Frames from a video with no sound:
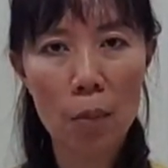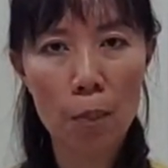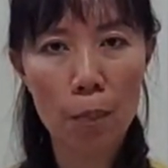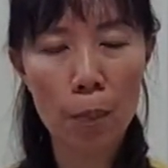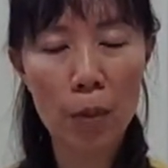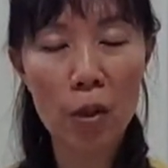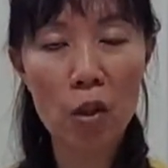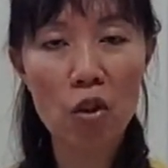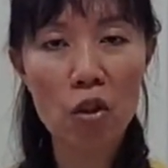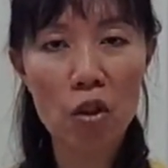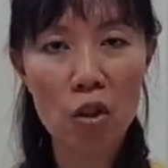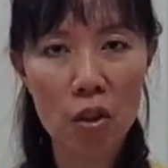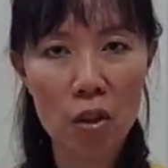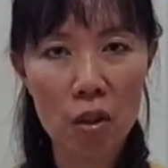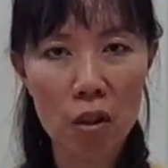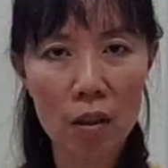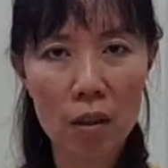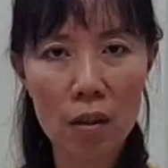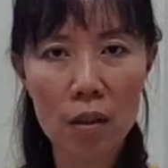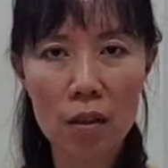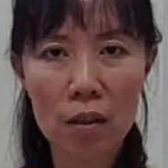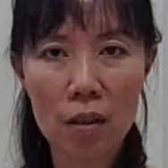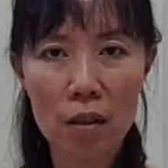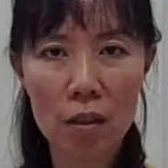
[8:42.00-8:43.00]

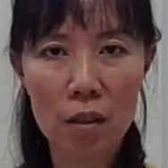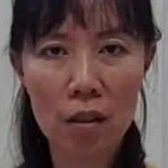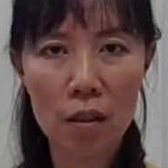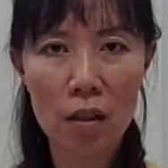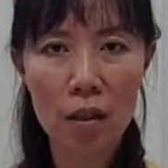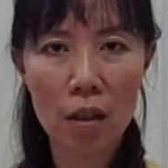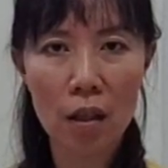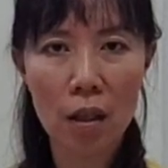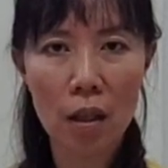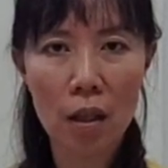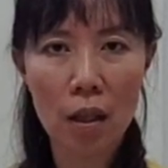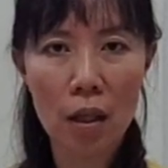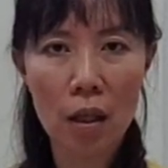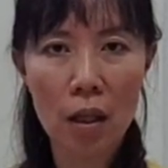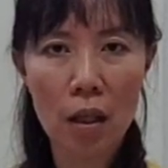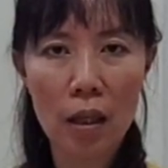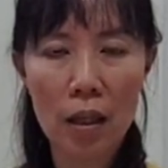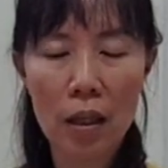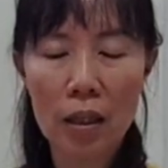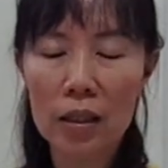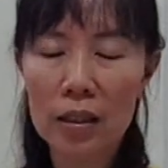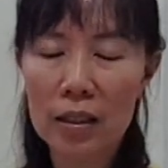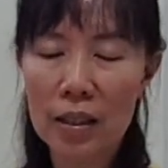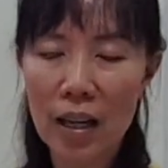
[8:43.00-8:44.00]
pictures.
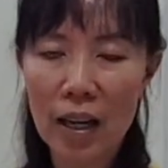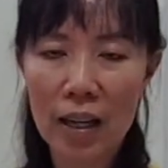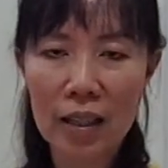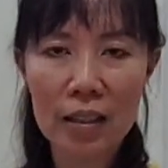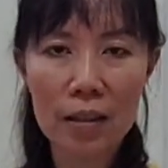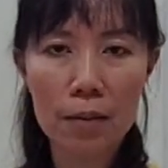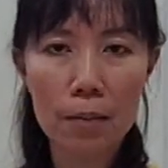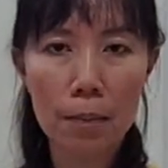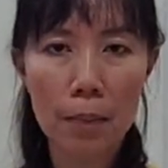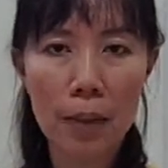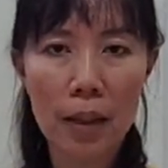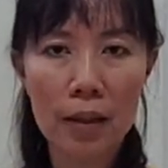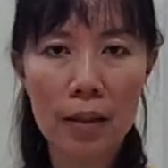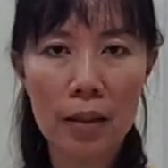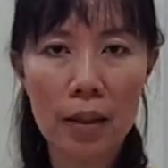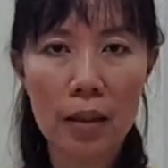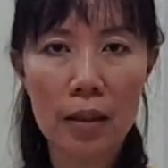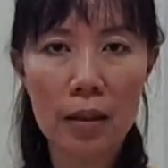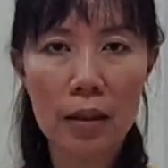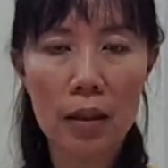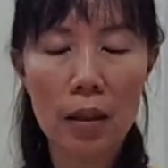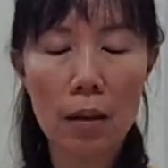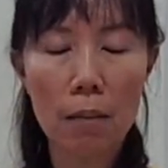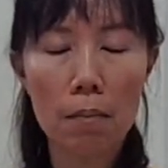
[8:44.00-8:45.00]
It doesn't matter.
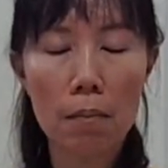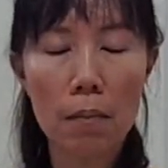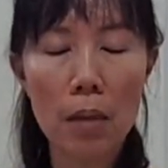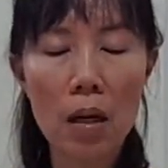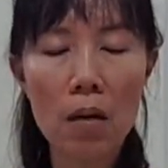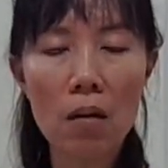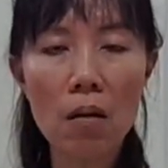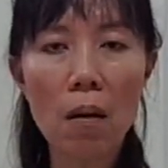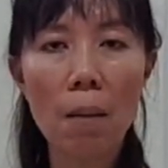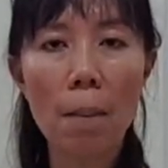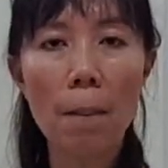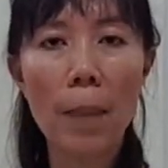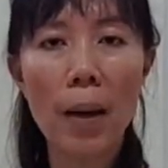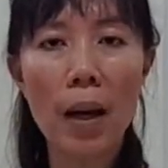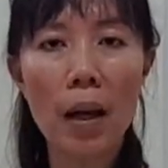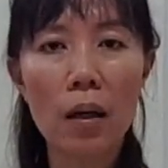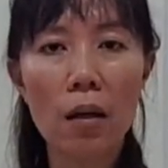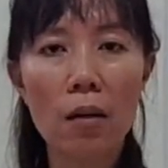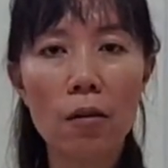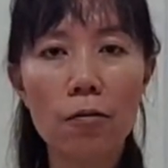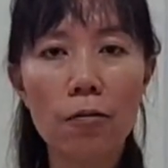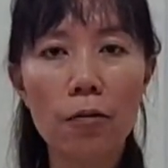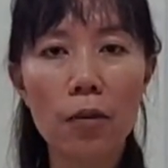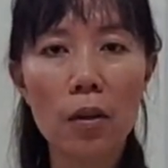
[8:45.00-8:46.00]
The amount of
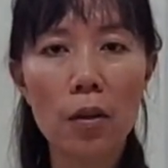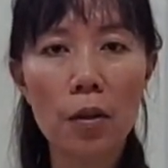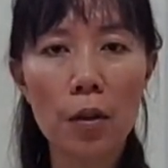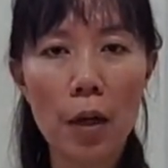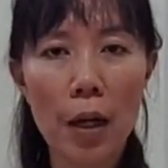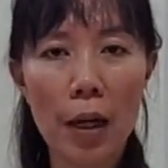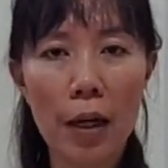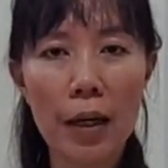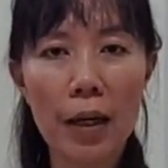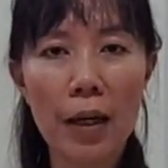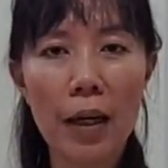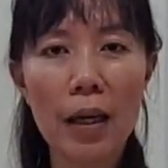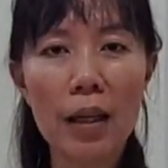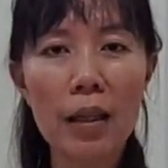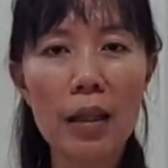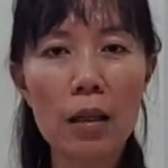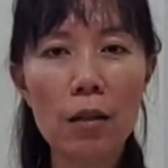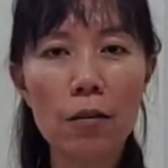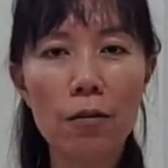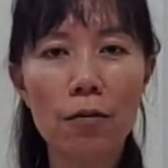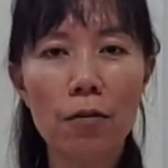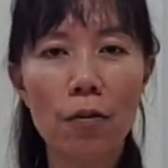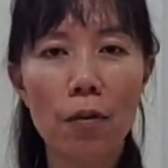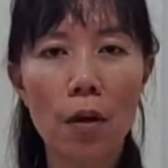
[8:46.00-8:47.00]
benefit you are
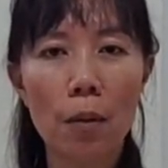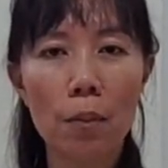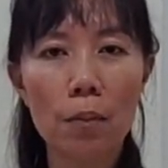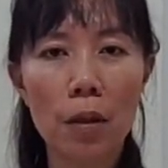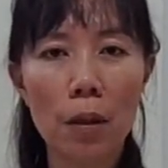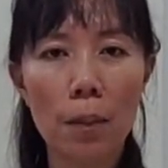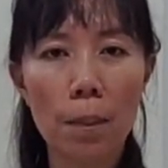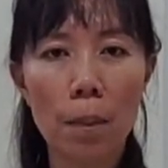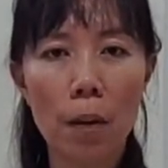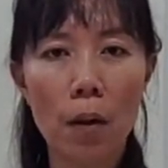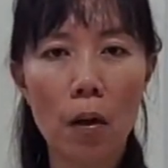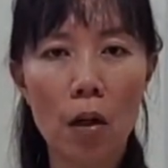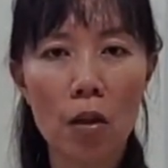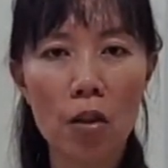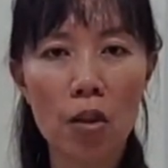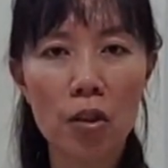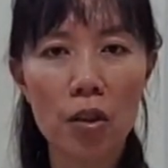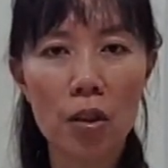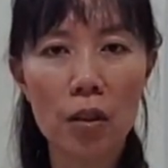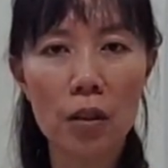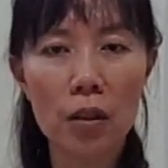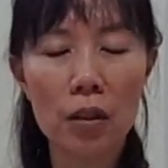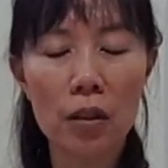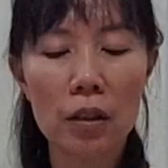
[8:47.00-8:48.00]
gaining from the
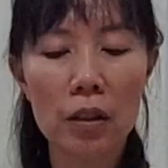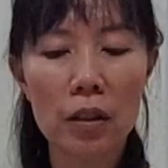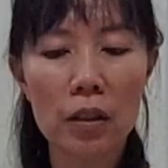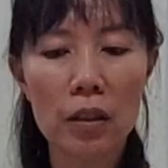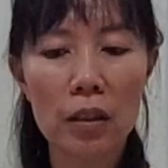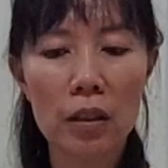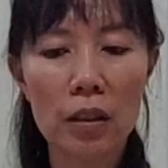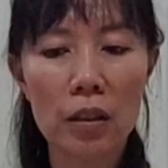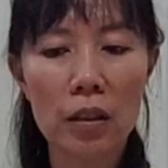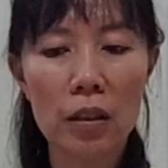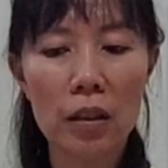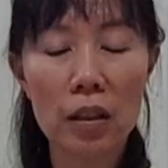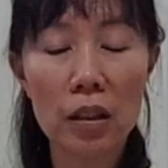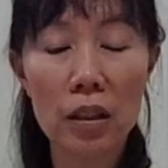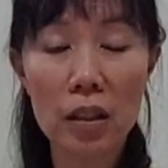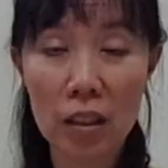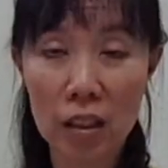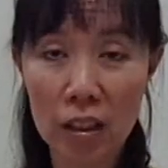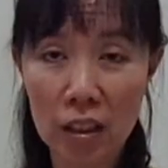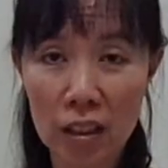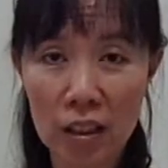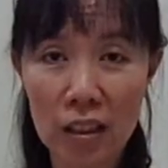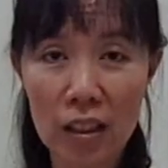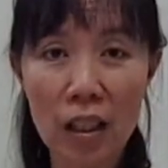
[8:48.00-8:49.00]
posture is
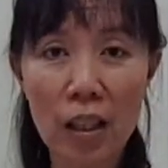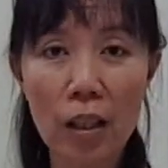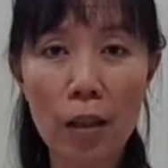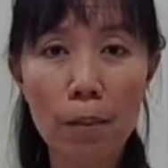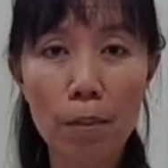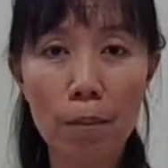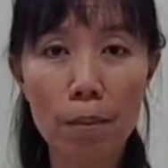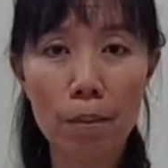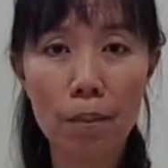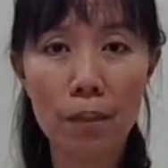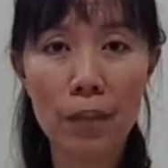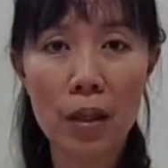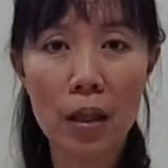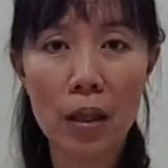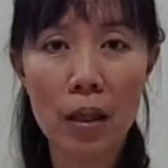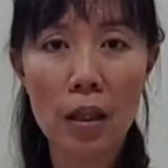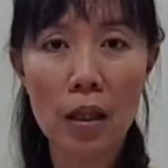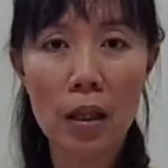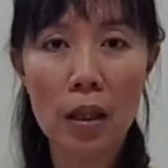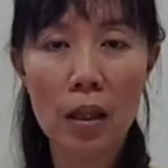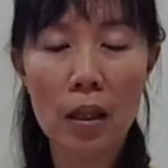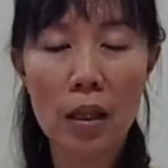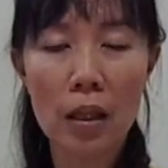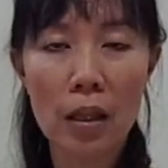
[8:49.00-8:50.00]
the same.
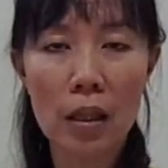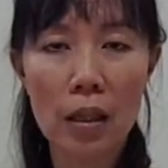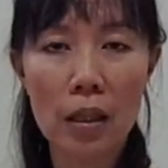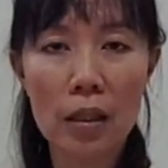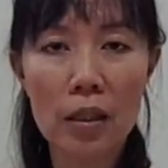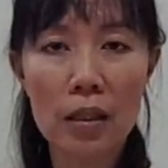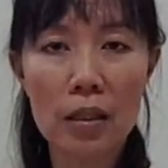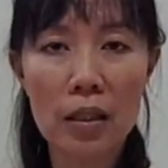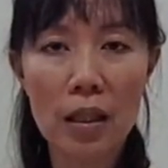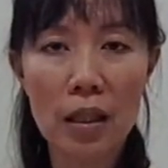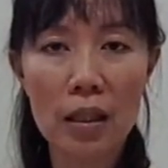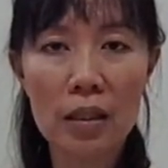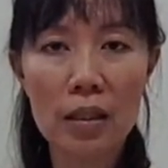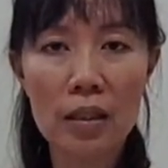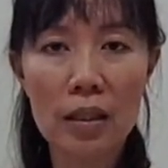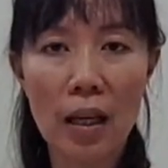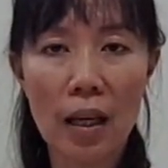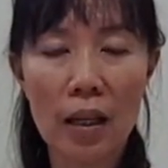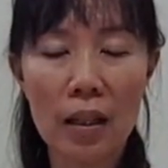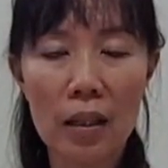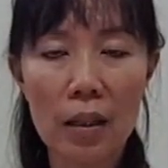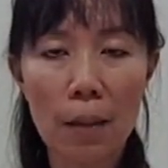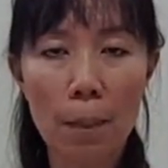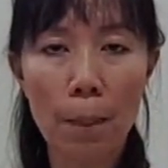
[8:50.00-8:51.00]
It's just
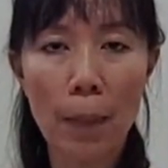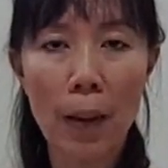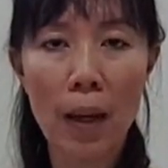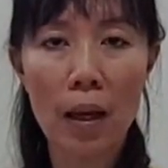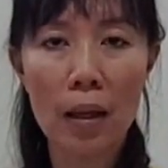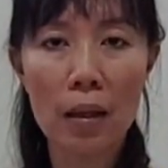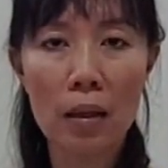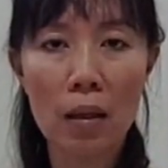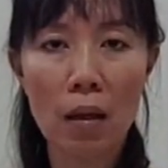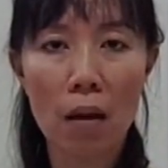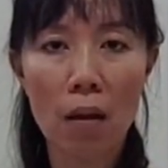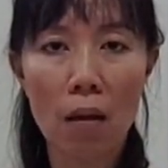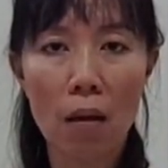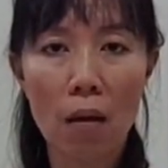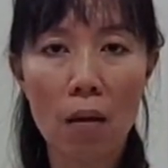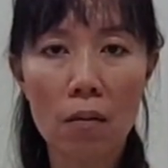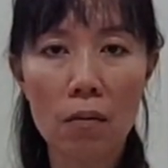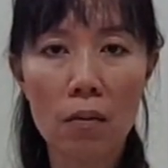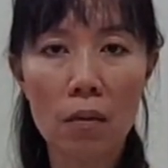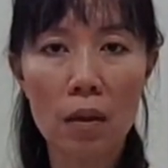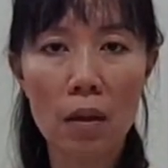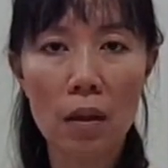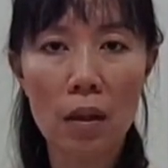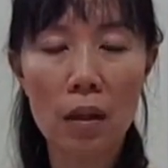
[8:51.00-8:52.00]
that depend
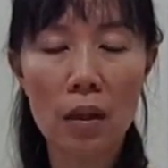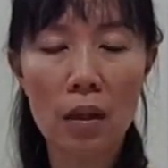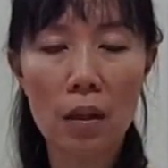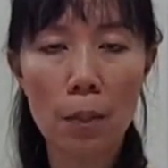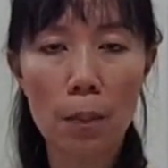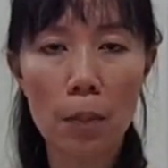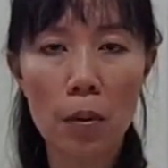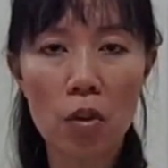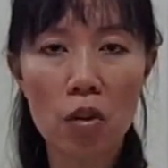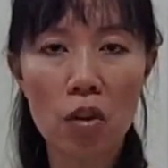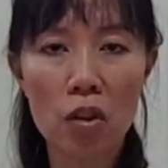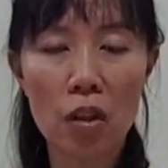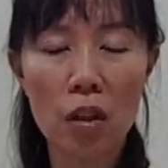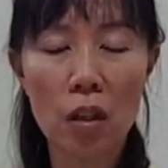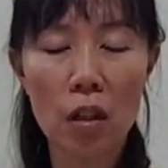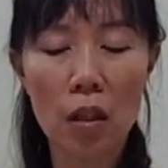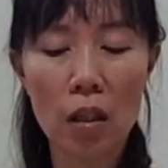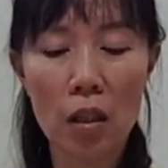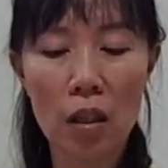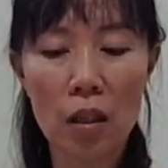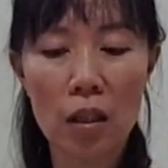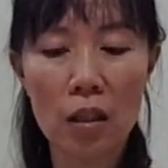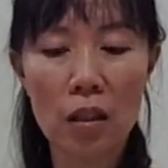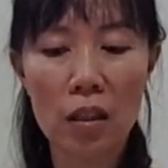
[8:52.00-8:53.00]
on
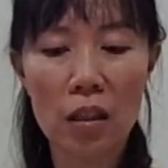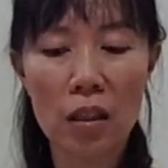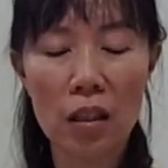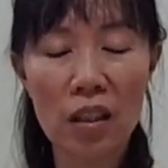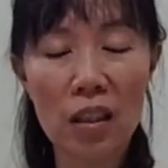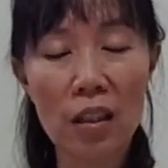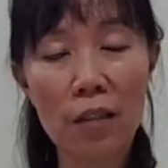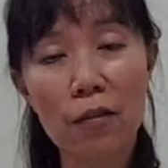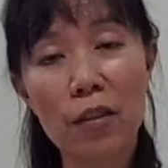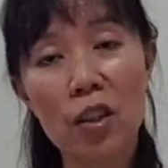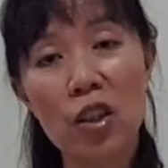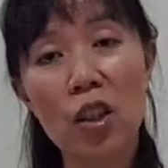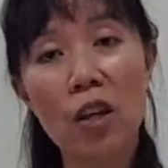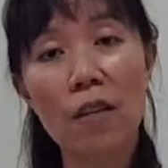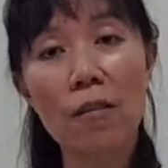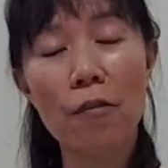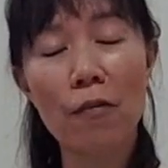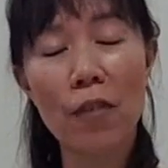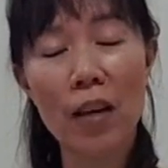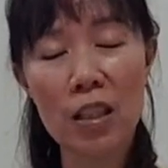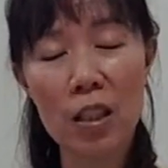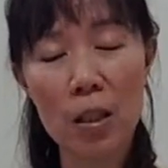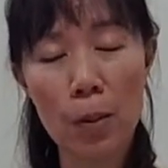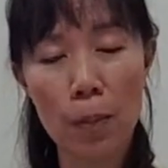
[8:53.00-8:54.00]
individual
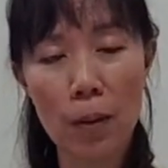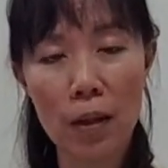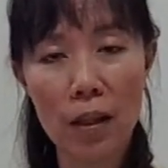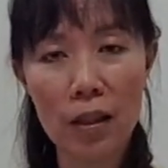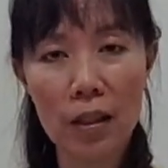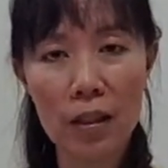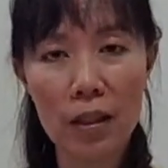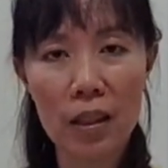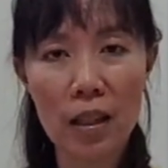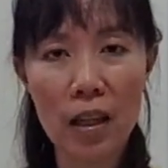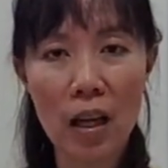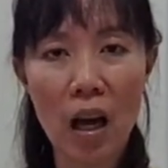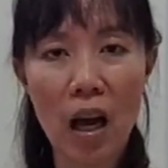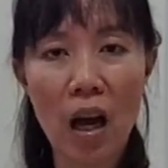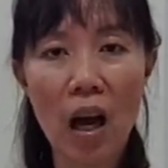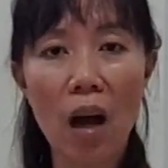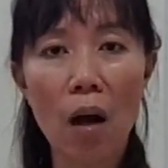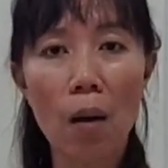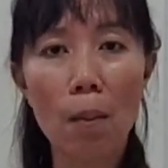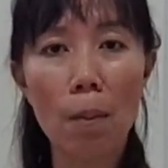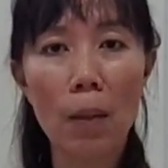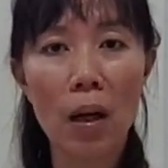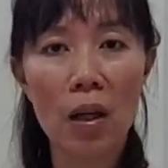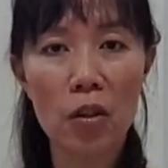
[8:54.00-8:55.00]
flexibility,
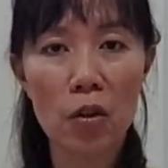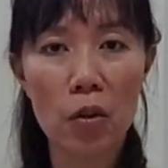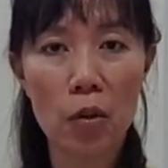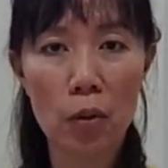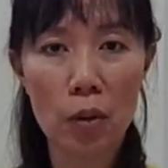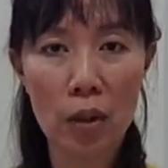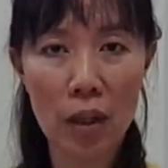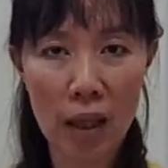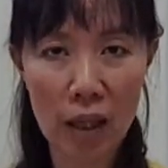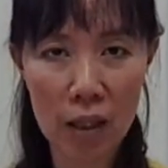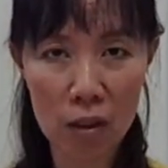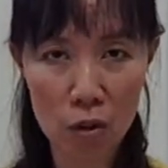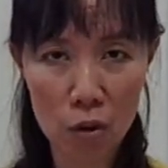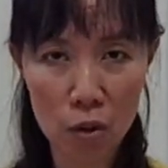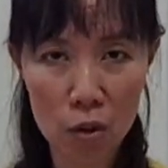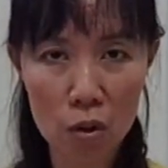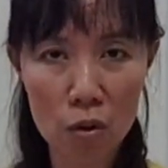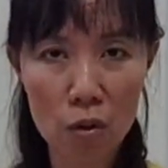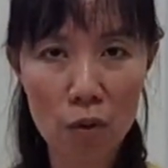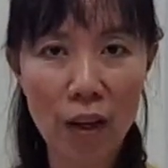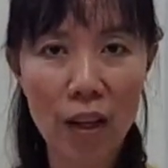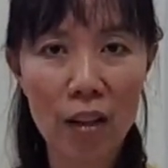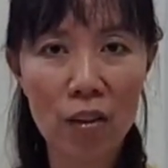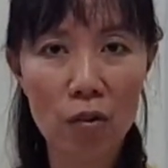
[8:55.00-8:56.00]
how much you can
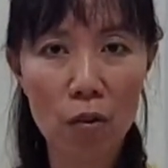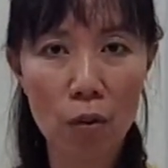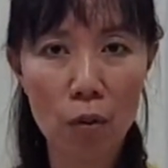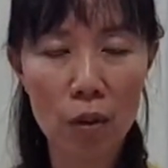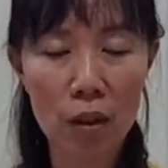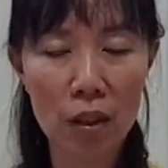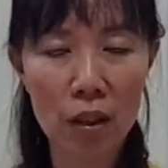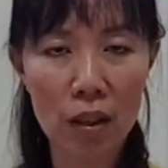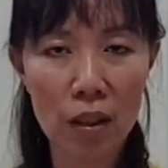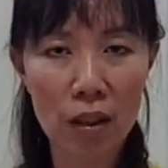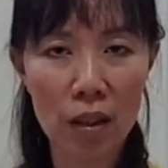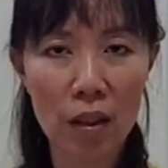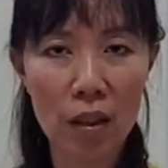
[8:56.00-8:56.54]
stretch only.